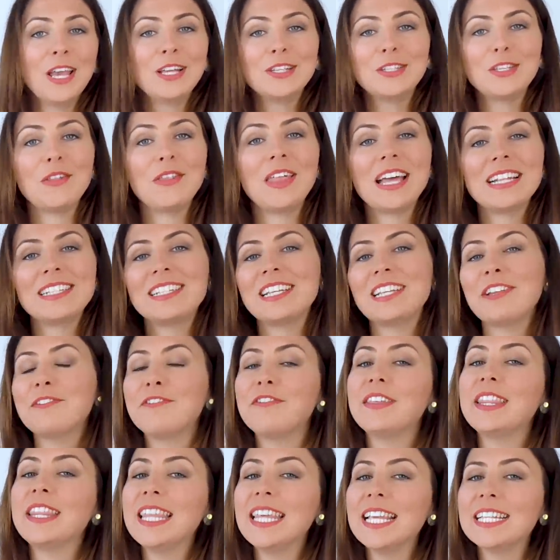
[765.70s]
So that's it
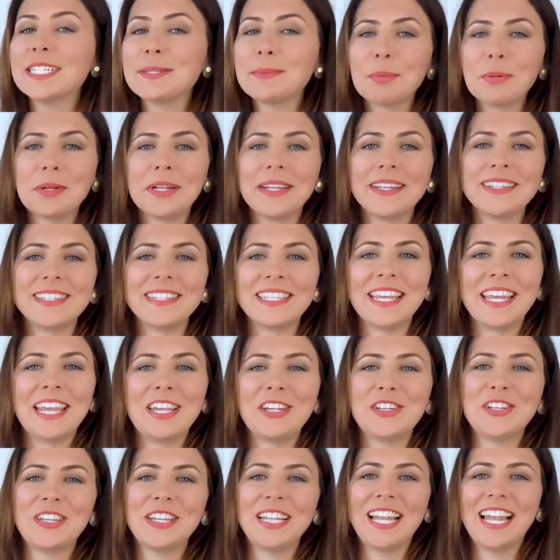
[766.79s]
for this
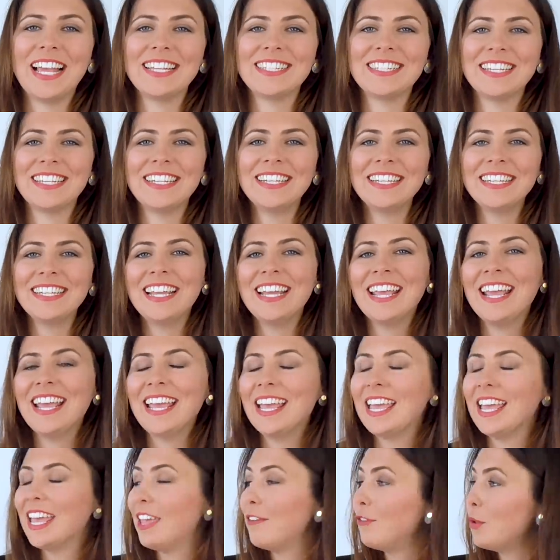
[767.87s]
pronunciation lesson.
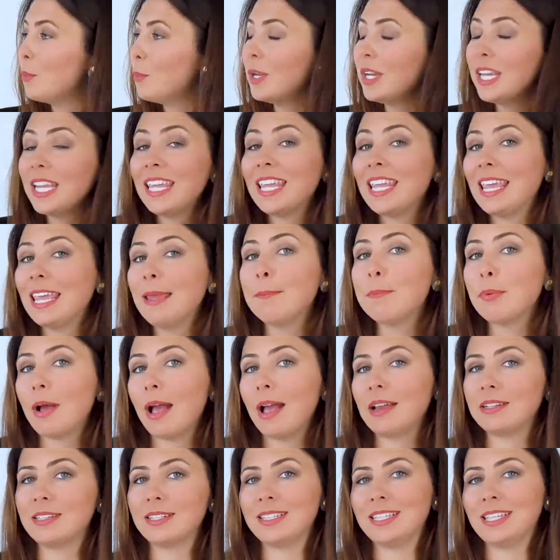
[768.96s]
If you want to keep
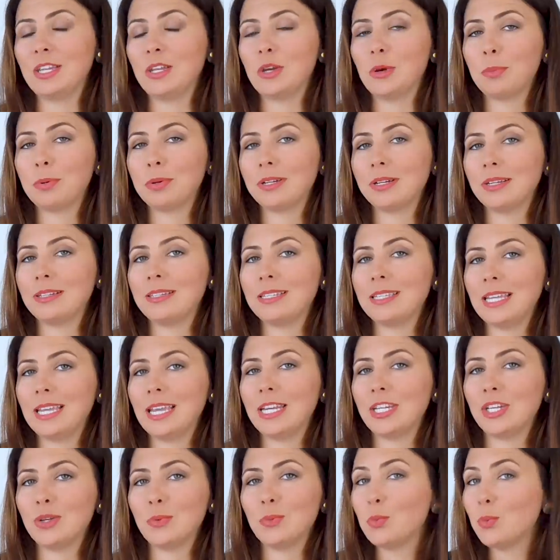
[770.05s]
practicing your
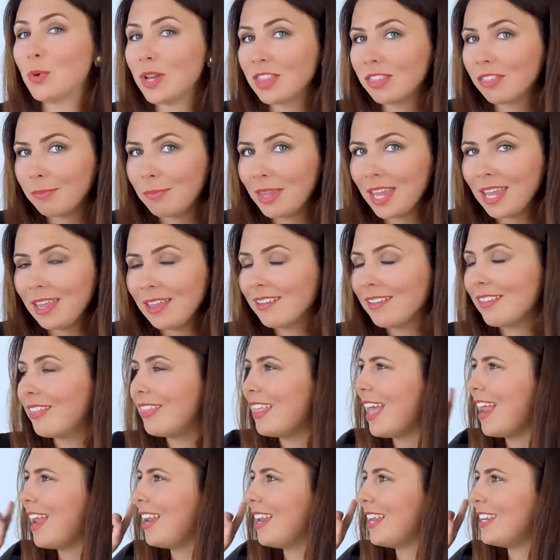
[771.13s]
pronunciation with me,
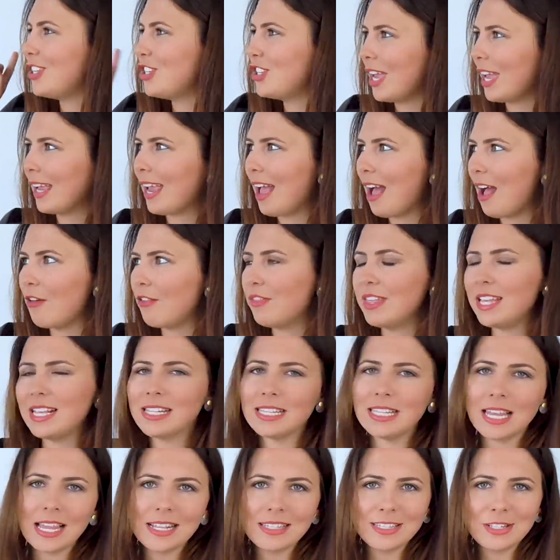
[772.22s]
then check out
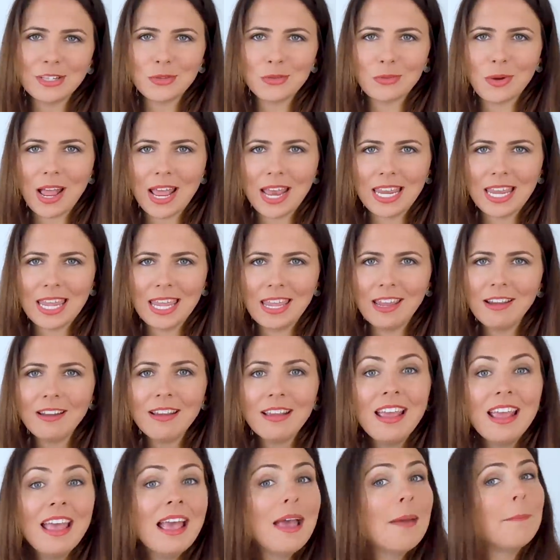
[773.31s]
these lessons right here.
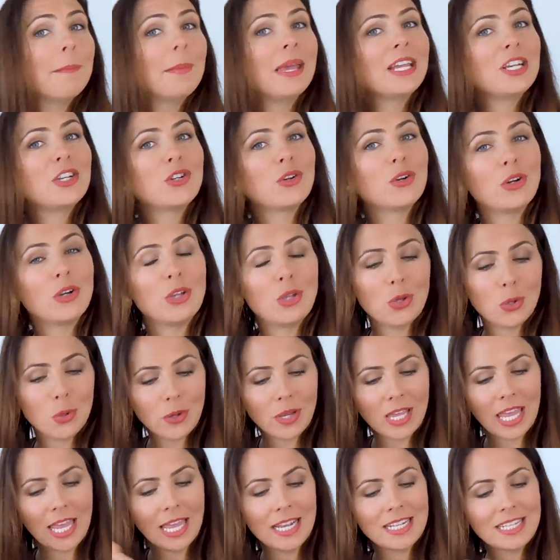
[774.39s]
Make sure you
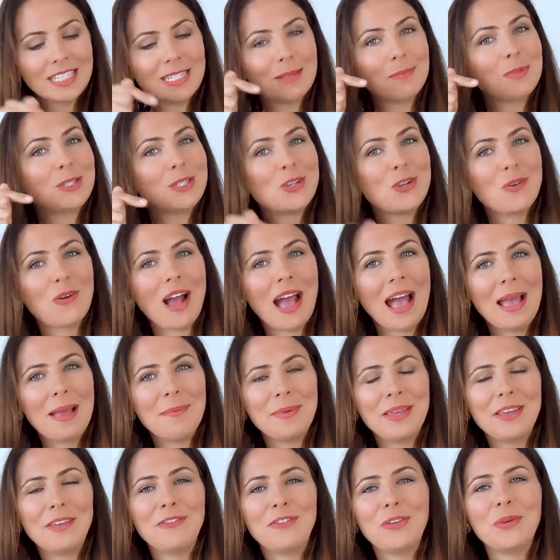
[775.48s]
hit subscribe
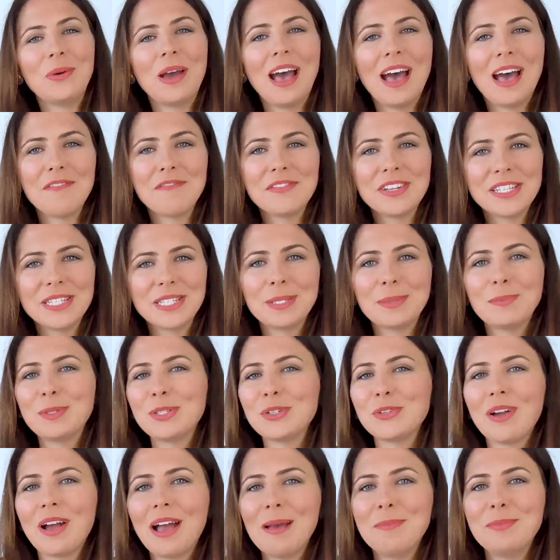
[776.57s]
if you haven't
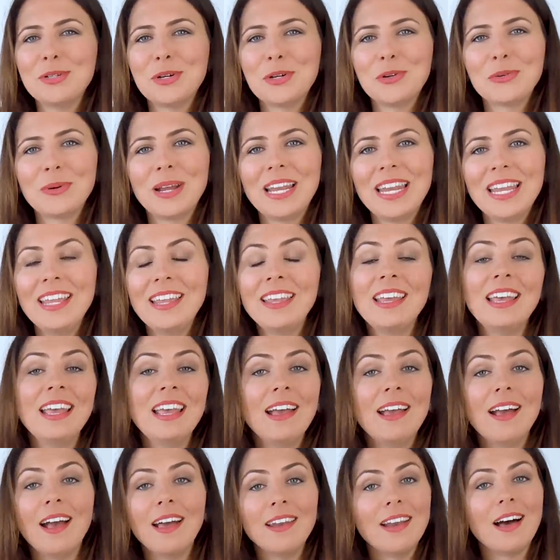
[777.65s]
subscribed already,
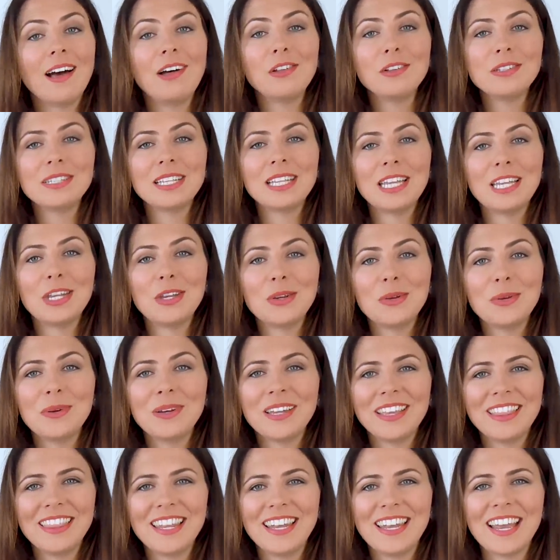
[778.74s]
and I'll see you
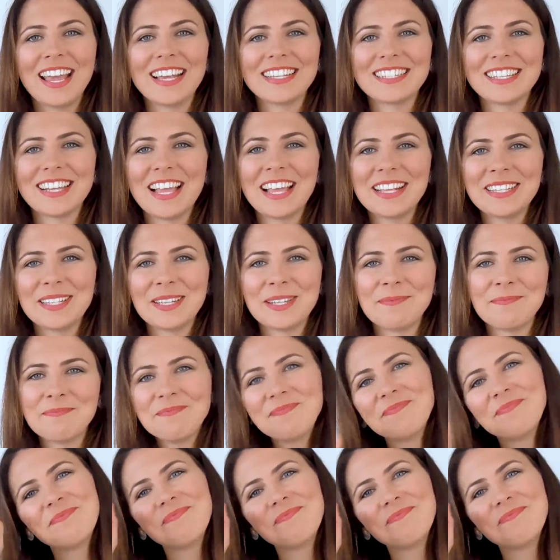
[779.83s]
in the next lesson.